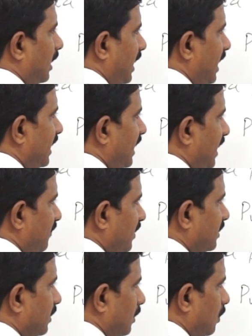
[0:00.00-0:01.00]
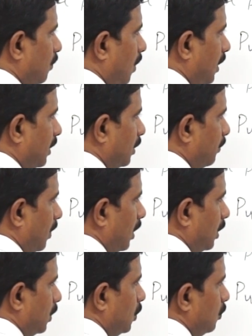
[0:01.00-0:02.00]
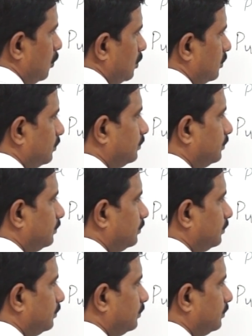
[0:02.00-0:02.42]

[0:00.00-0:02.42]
heating with a water molecule.